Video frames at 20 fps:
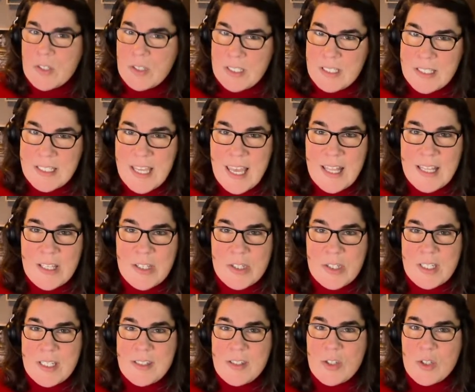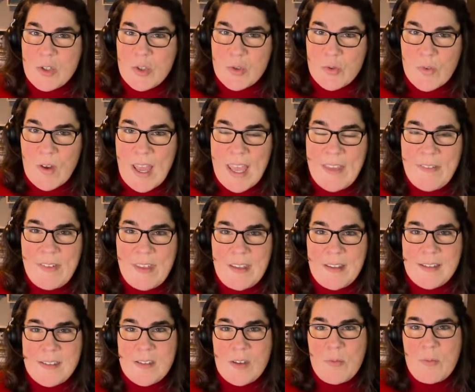artificial intelligence
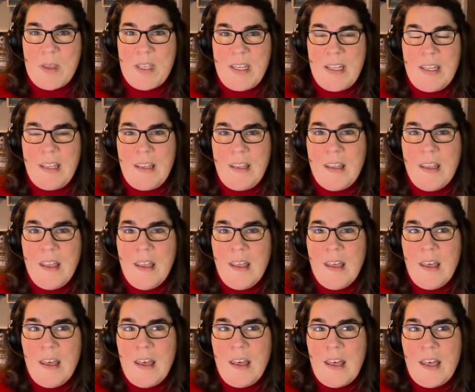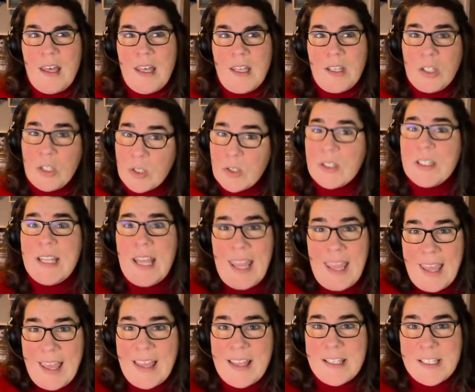driving so many
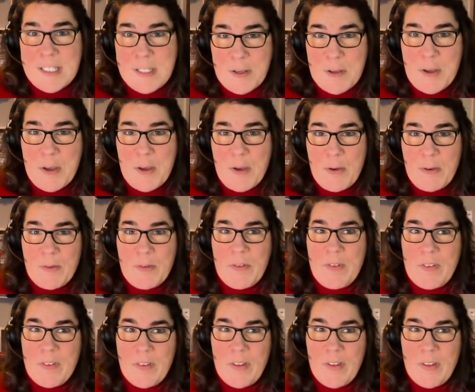good and